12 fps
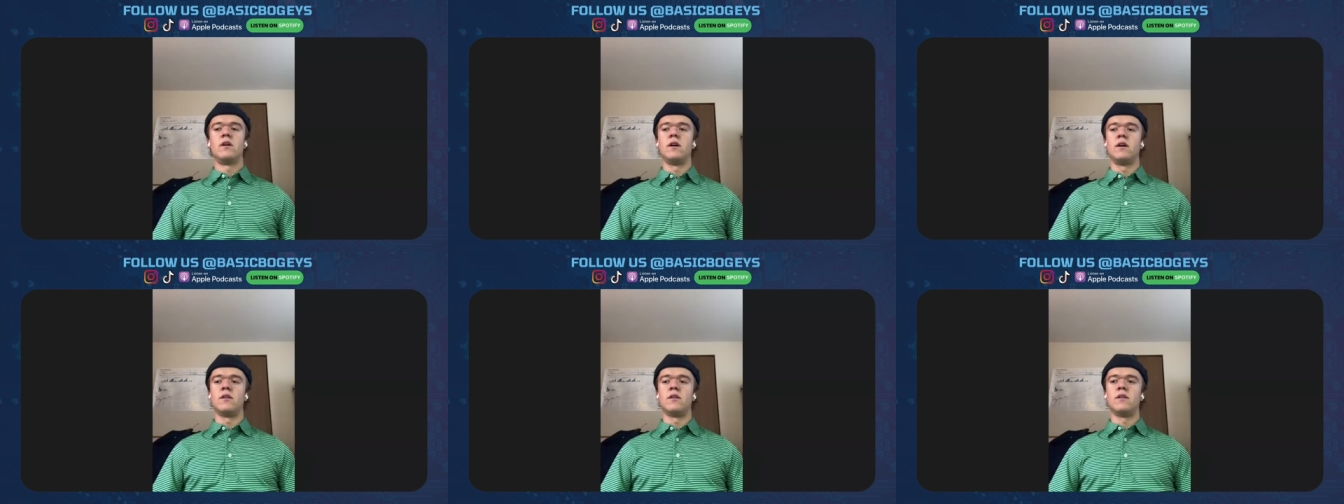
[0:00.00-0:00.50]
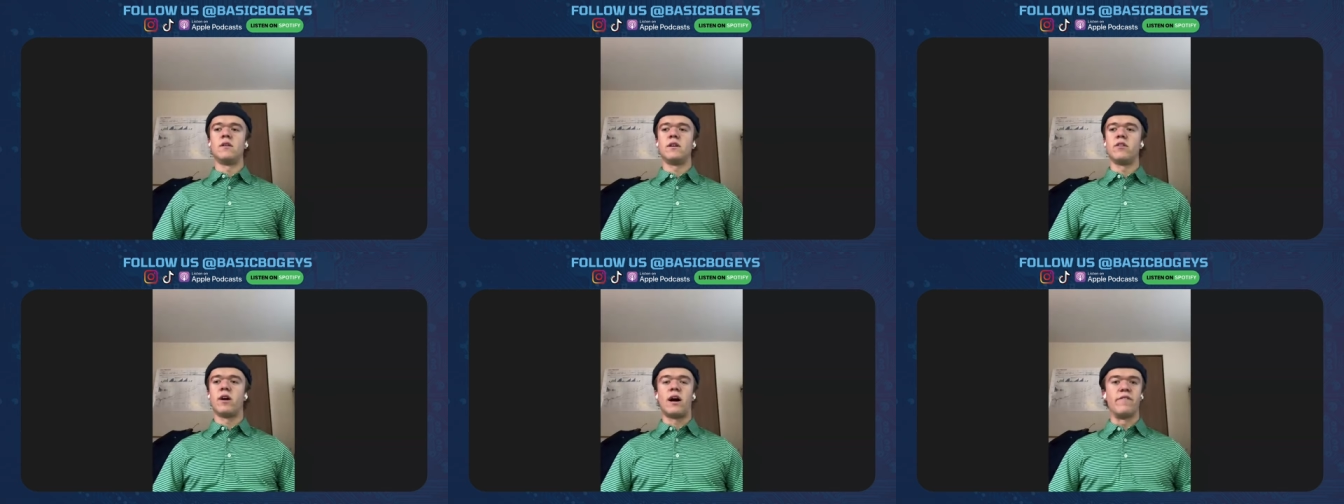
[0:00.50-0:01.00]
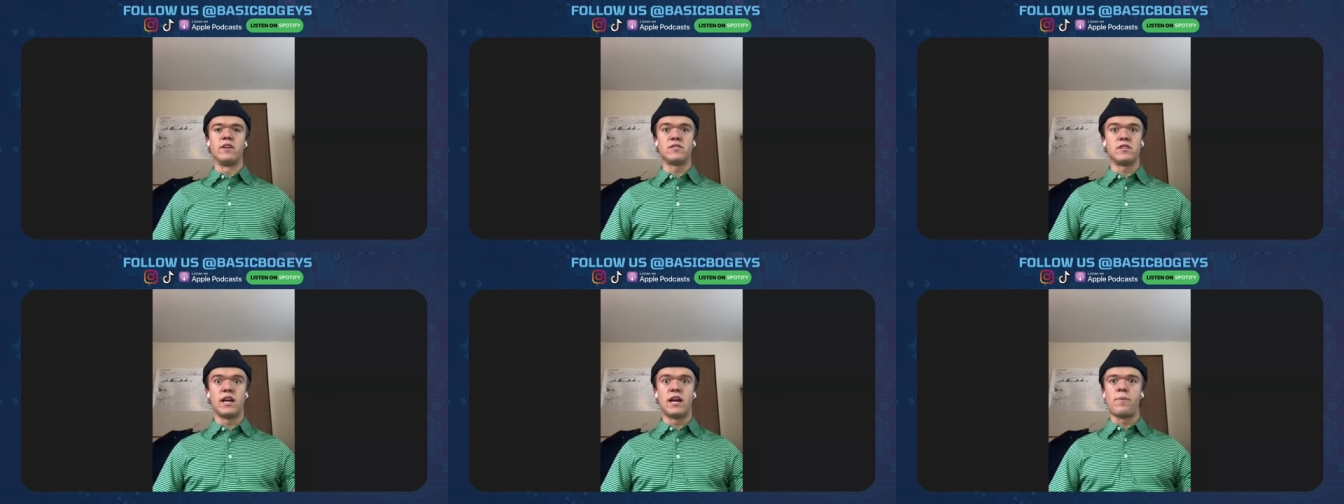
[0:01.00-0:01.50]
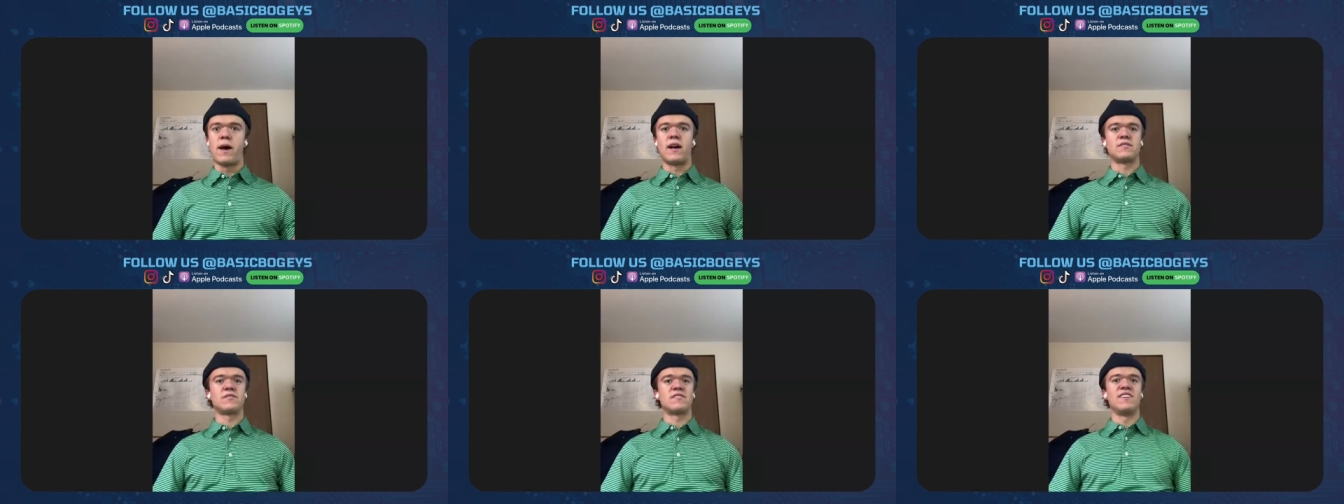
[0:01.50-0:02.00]
and you know, obviously, I
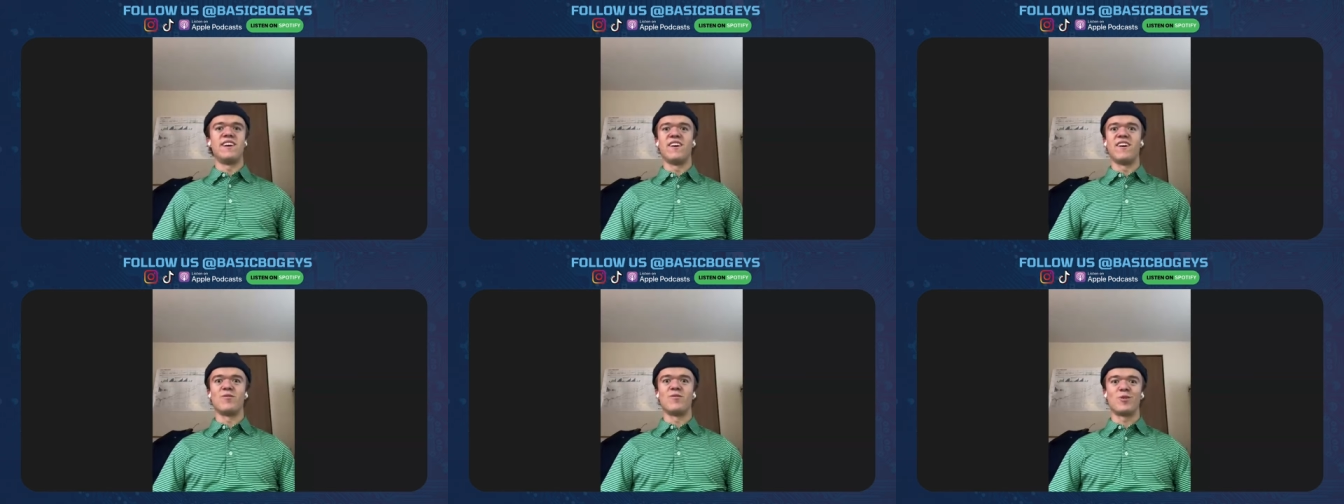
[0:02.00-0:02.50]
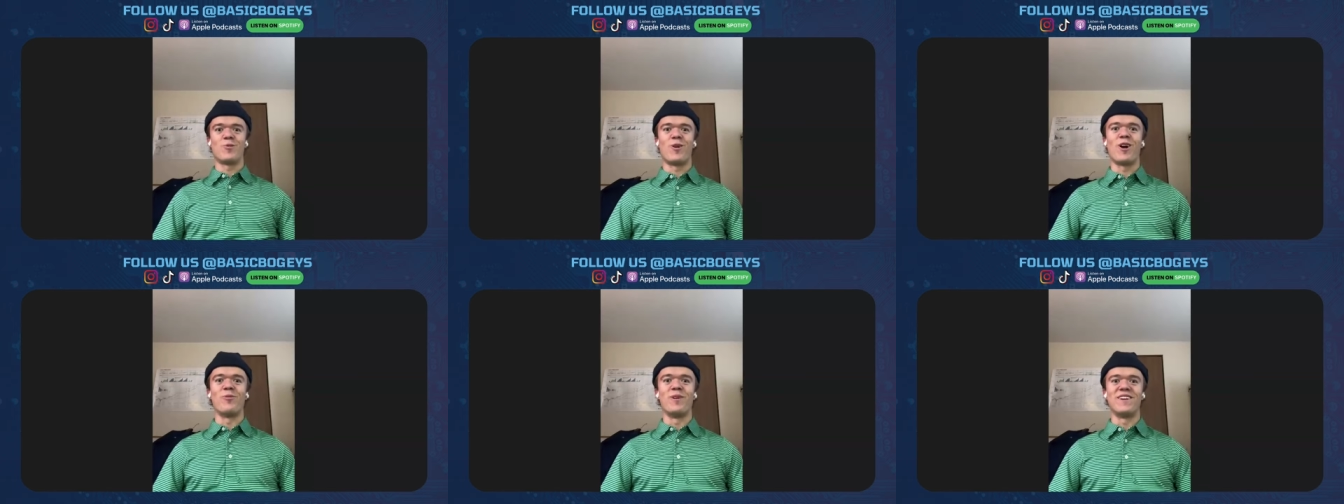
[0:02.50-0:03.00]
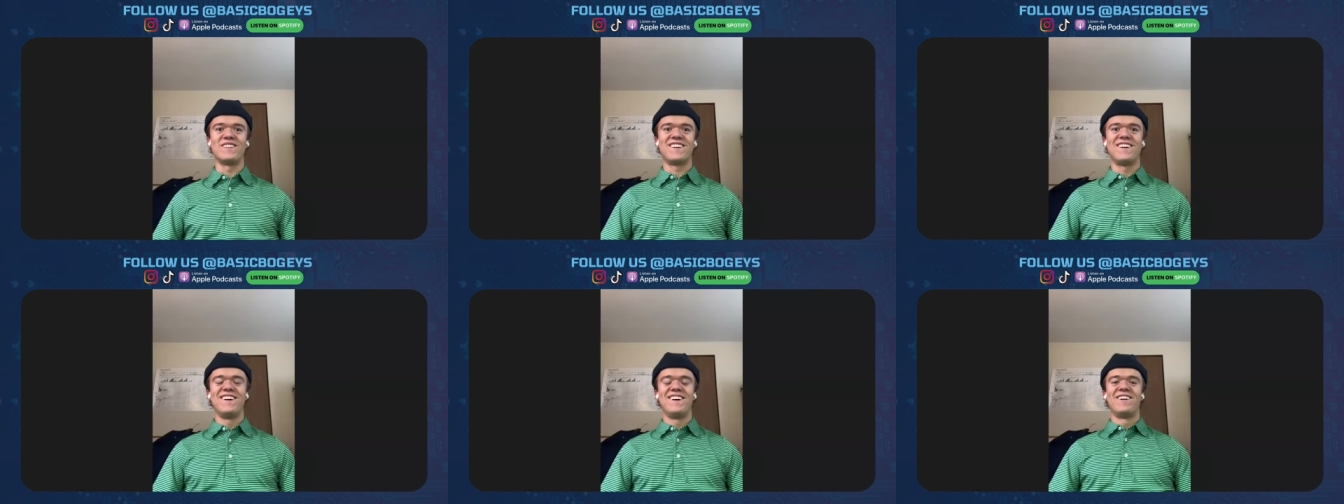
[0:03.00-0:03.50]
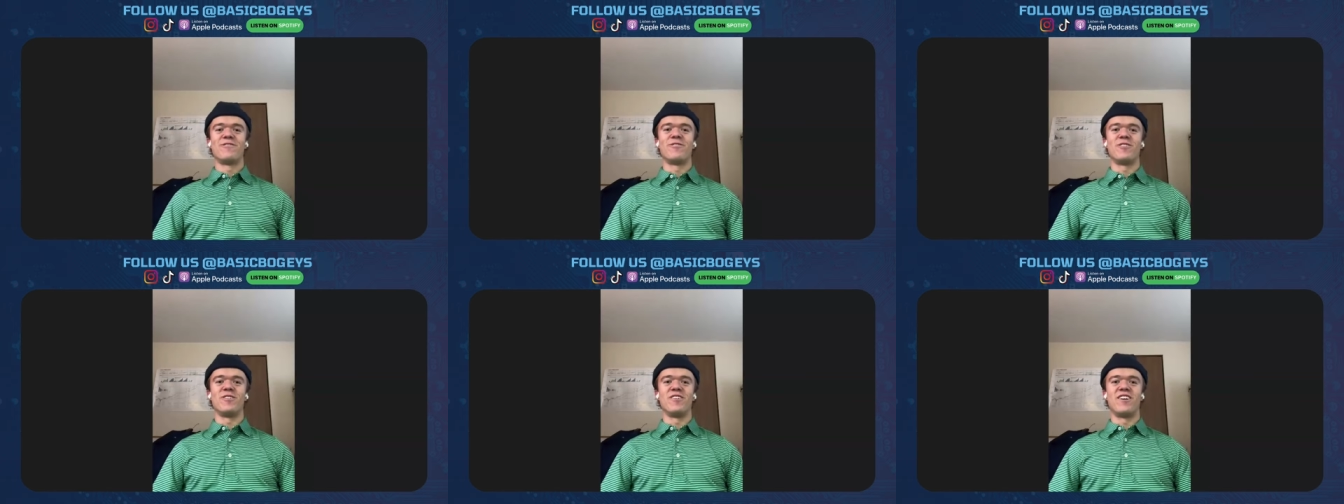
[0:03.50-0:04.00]
passed the uh, requirements
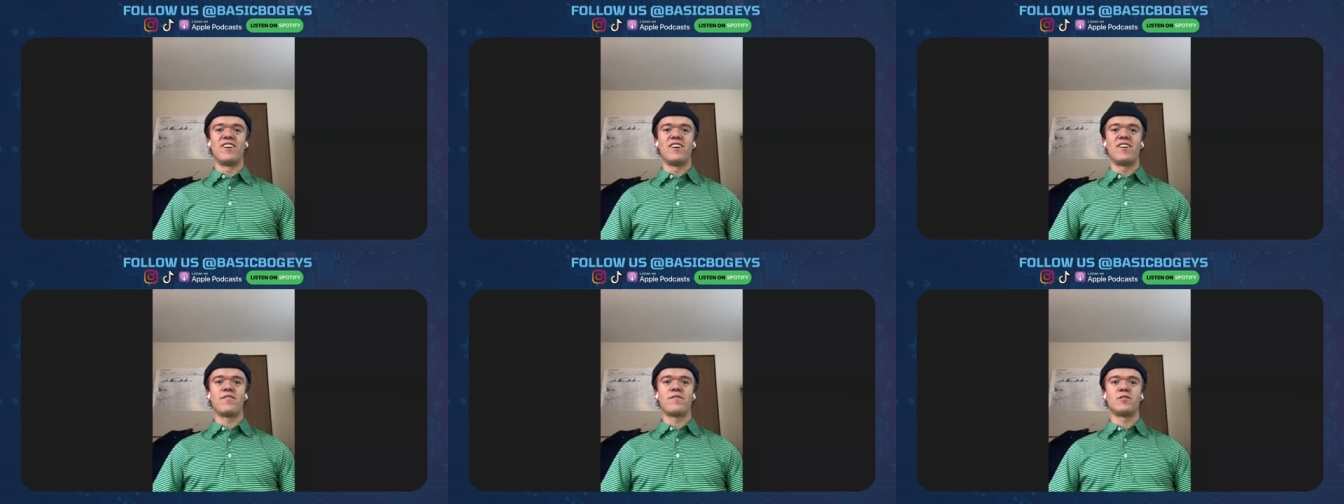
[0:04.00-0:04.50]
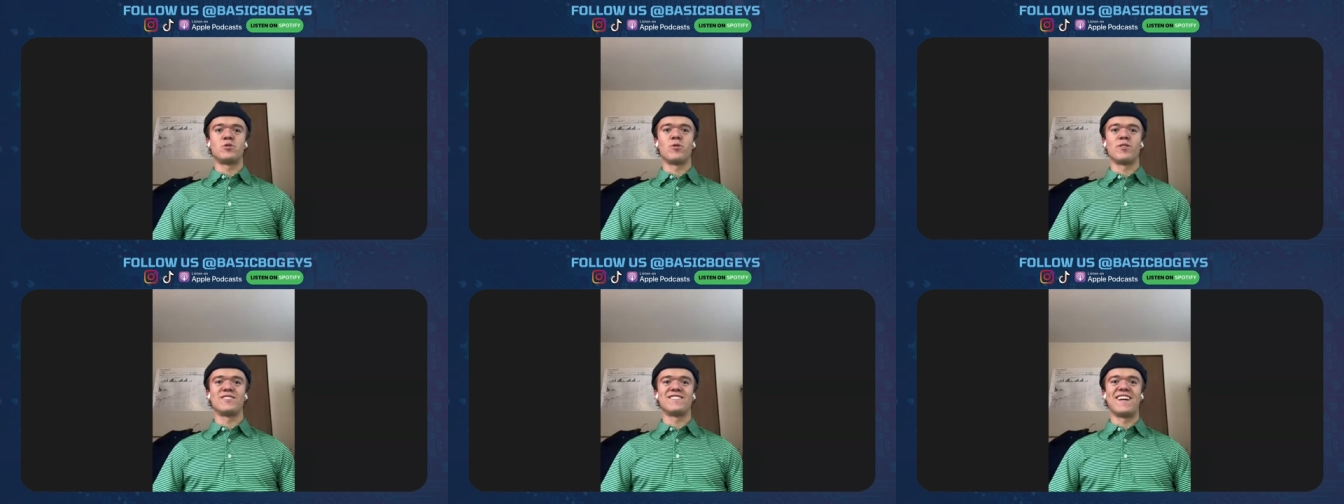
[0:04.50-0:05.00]
for uh, for short